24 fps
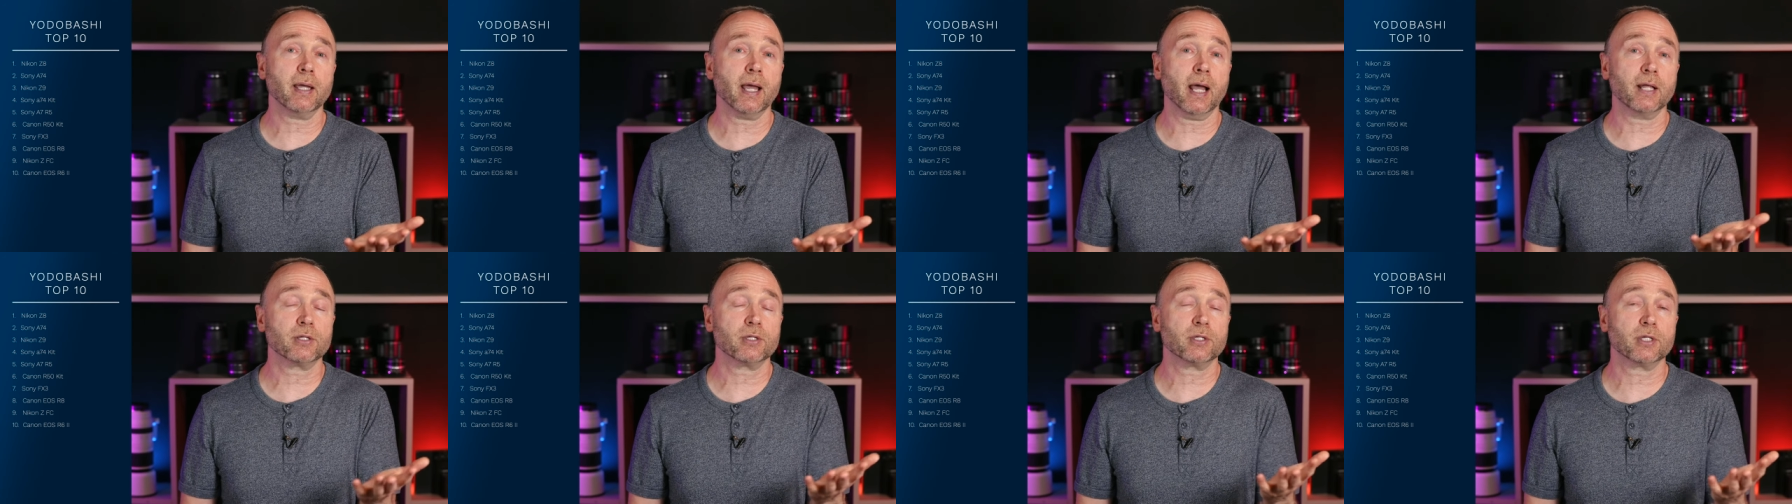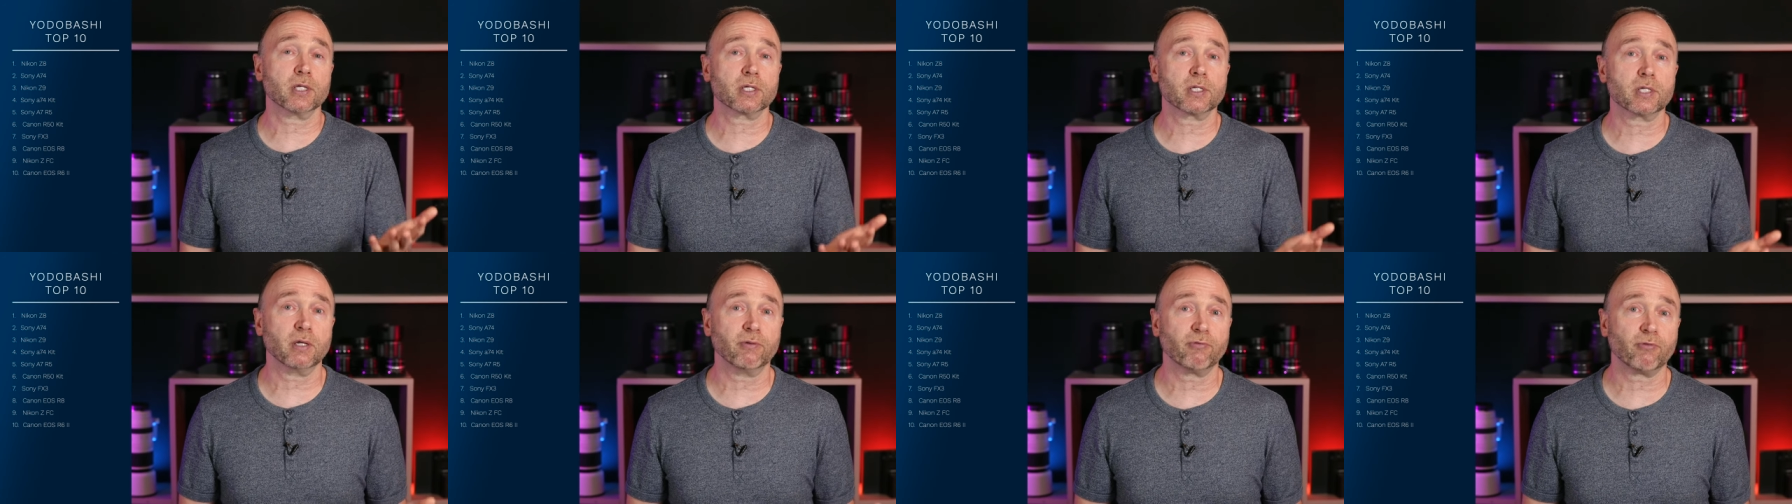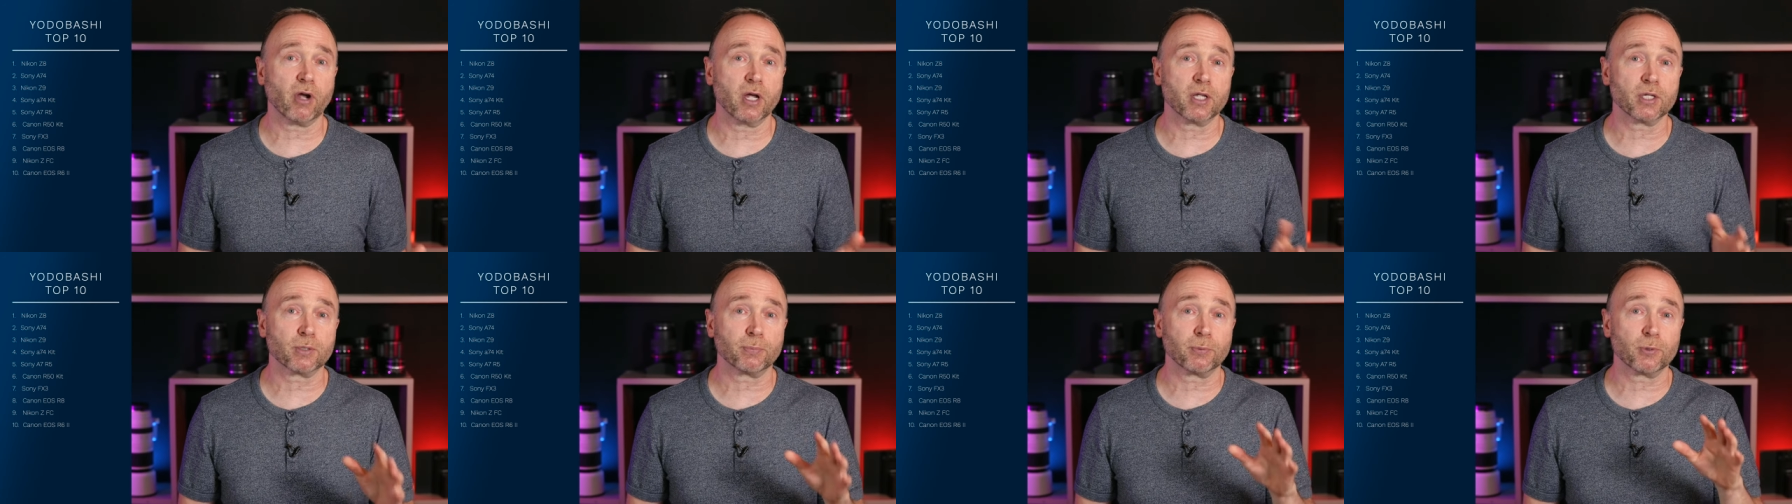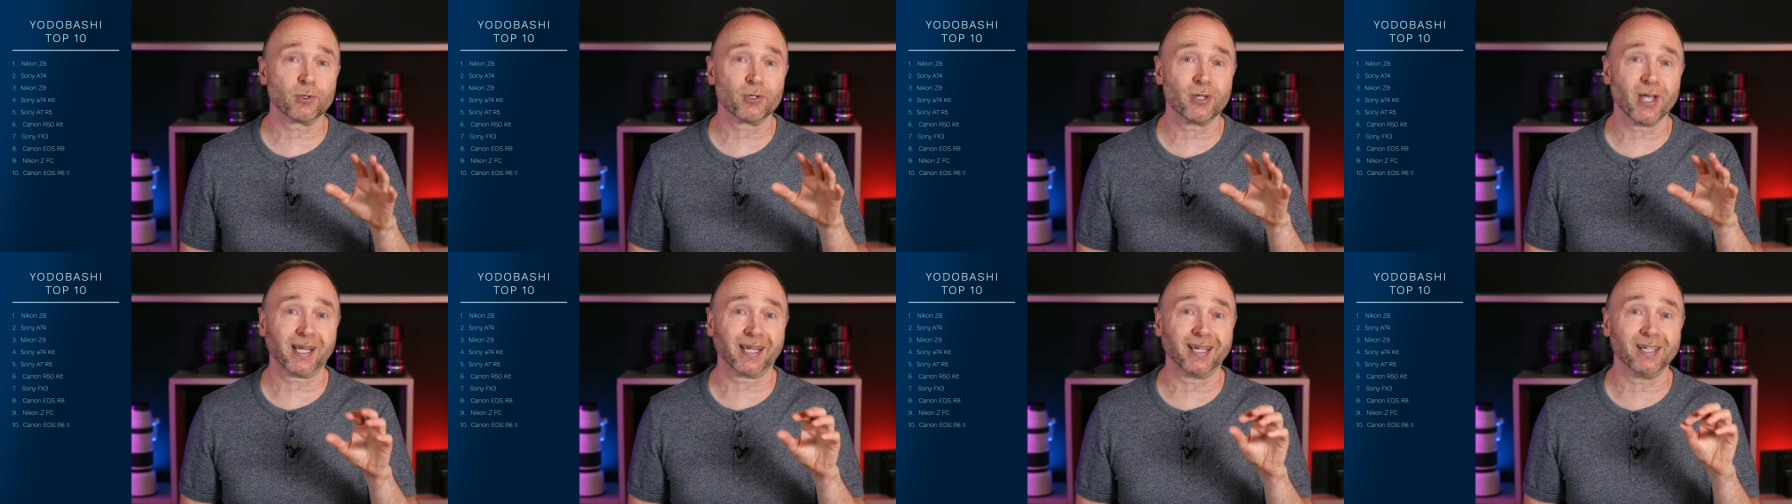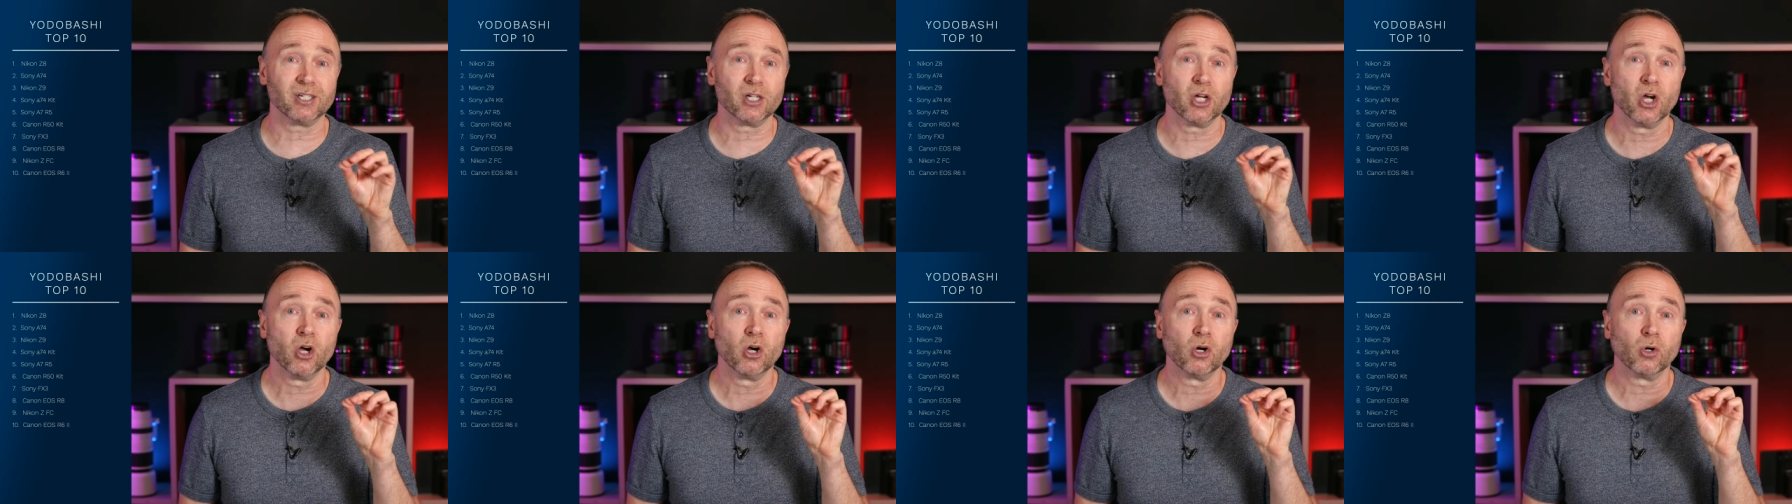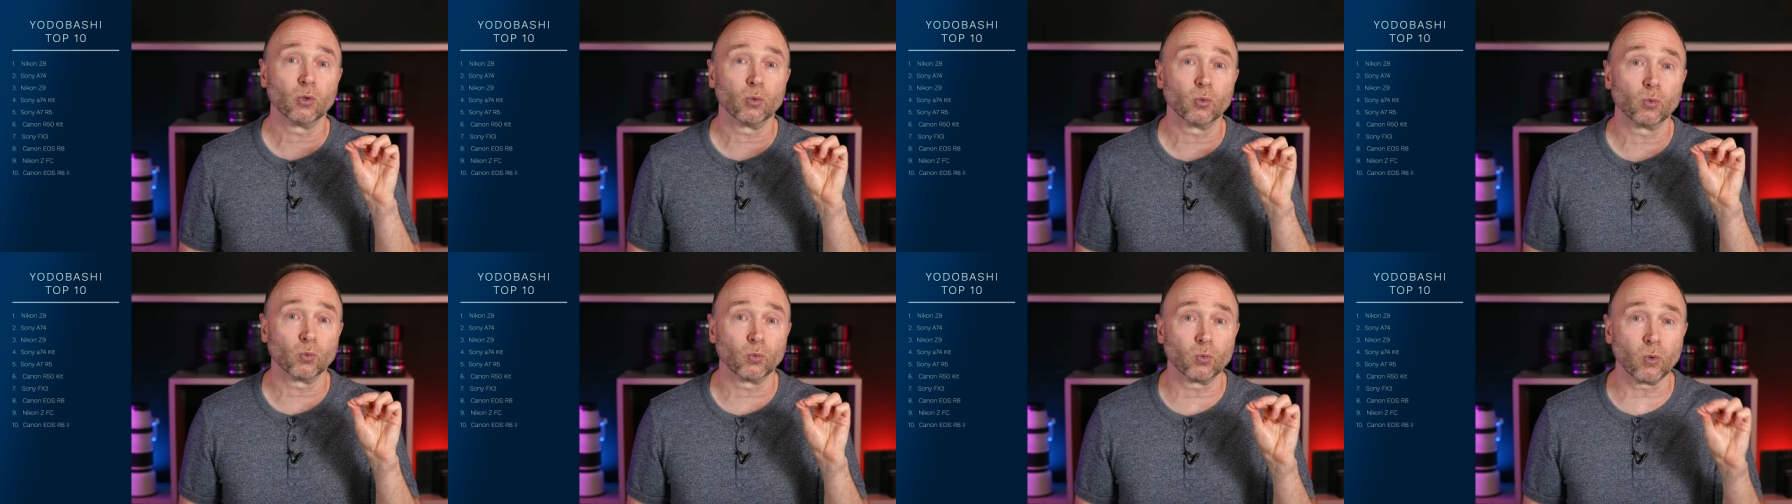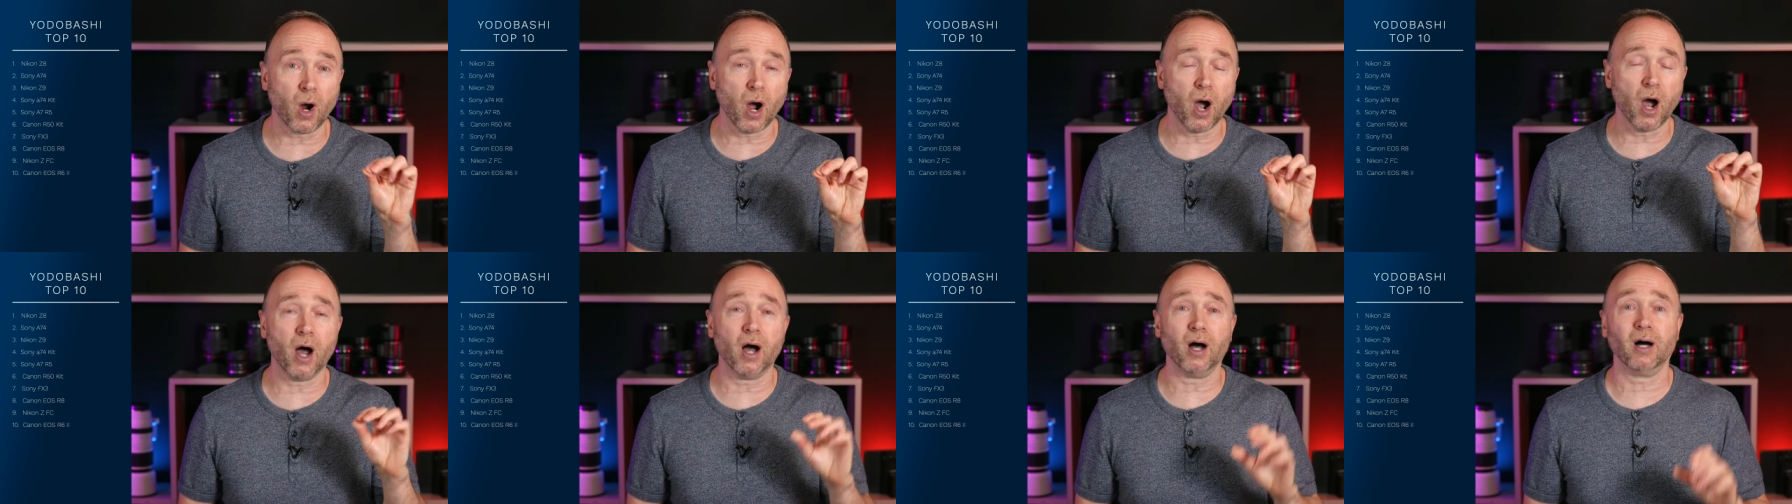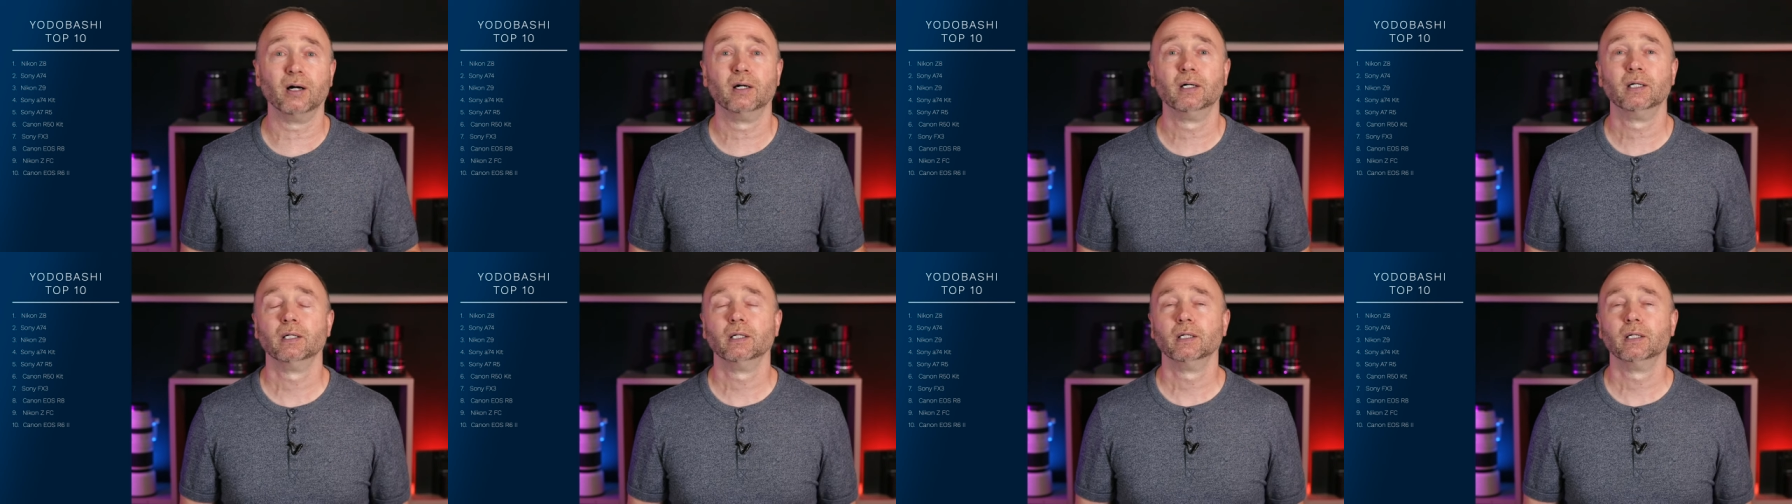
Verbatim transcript: at sixty frames per second RAW.